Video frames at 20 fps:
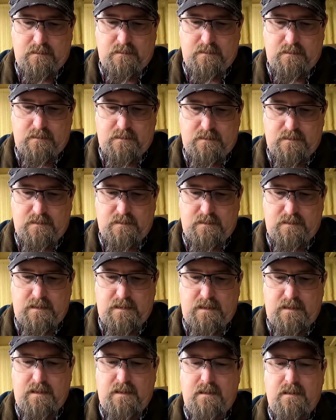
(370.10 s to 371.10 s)
Let's
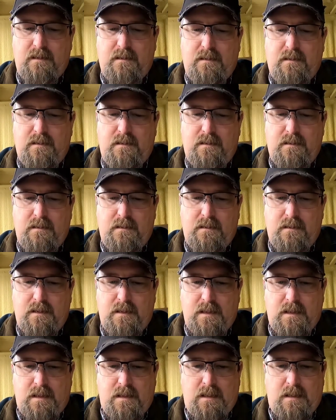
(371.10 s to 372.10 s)
see.
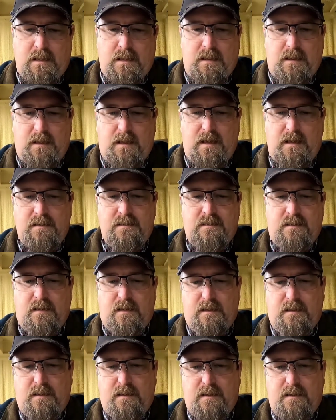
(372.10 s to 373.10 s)
And I
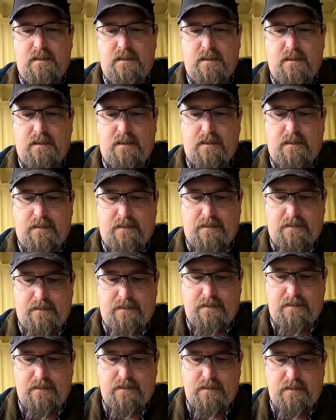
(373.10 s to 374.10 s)
said uh,
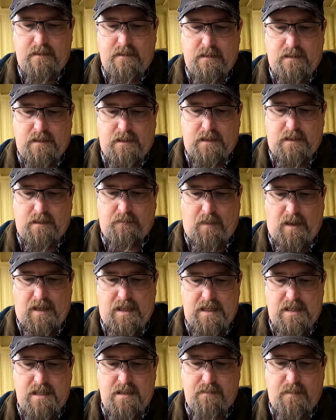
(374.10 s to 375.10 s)
in
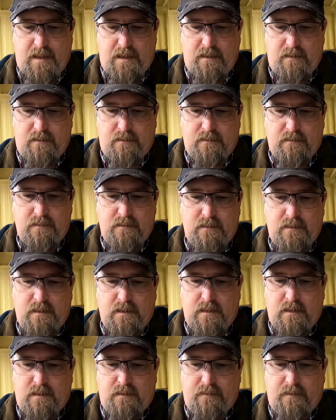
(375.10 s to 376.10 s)
my email
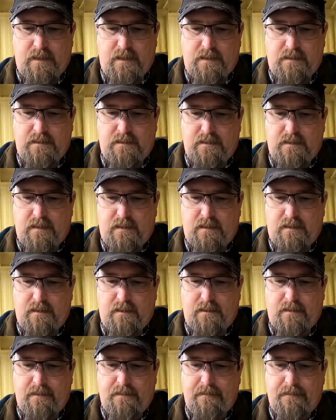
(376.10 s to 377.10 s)
that,
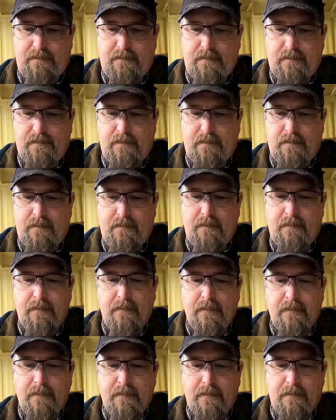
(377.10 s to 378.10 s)
uh,
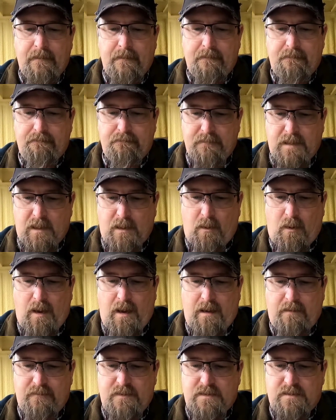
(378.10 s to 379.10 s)
you know, I
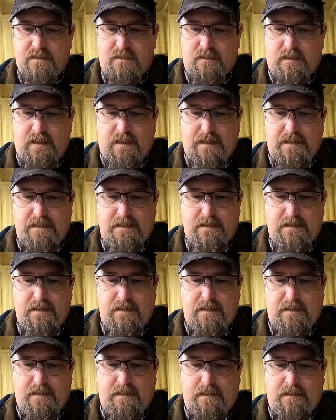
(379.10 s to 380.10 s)
have this light
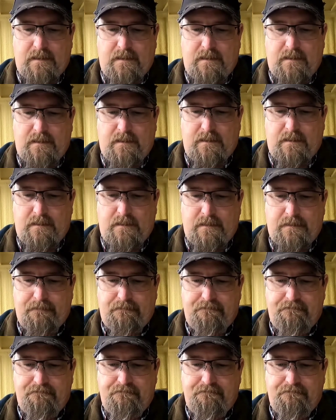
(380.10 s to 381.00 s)
and uh,